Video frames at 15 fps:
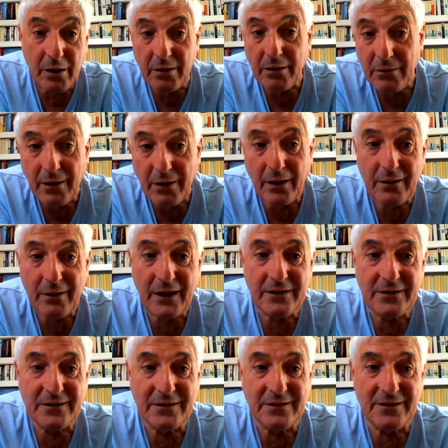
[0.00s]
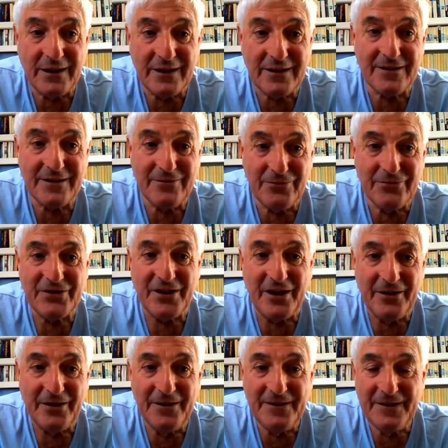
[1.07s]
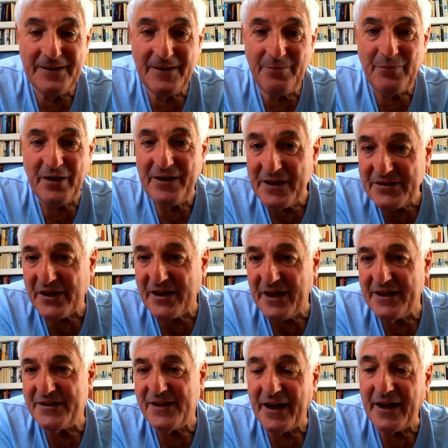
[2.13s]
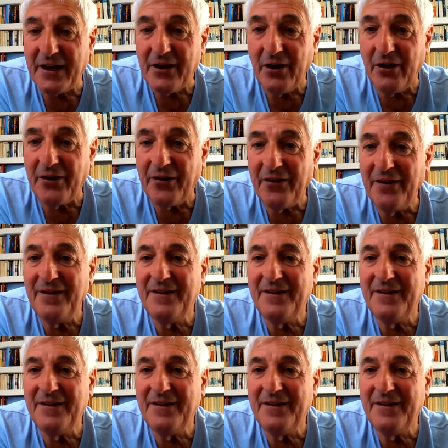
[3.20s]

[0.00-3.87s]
You know, that's also, in this case, thank God,